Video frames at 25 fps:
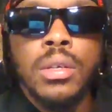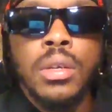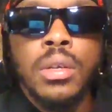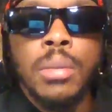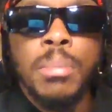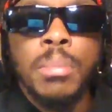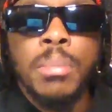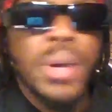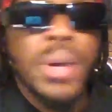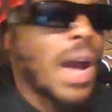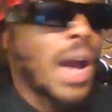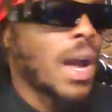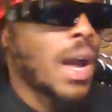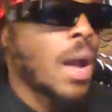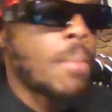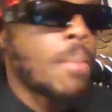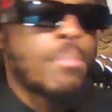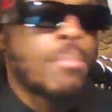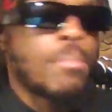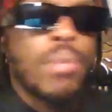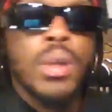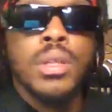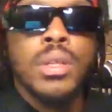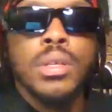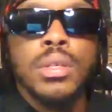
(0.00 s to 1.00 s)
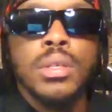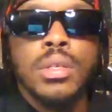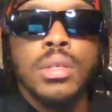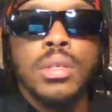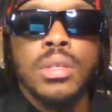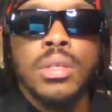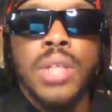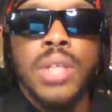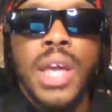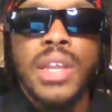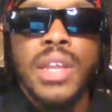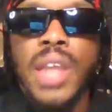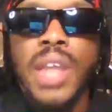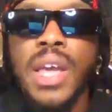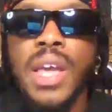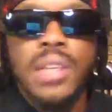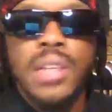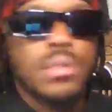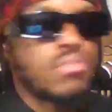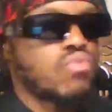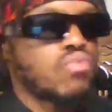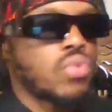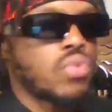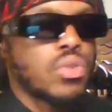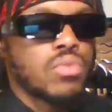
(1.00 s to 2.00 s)
but I got brothers that's
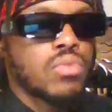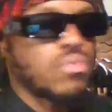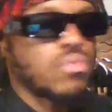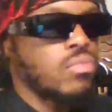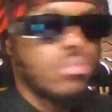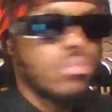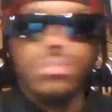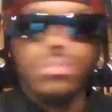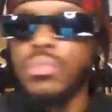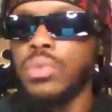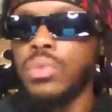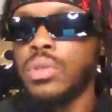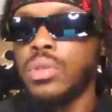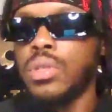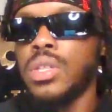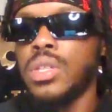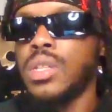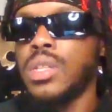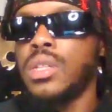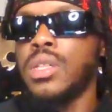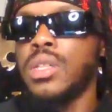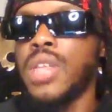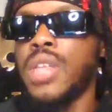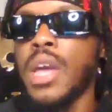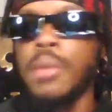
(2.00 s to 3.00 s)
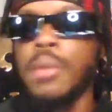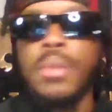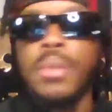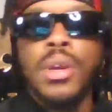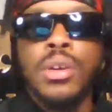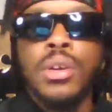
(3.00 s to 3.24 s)
damn near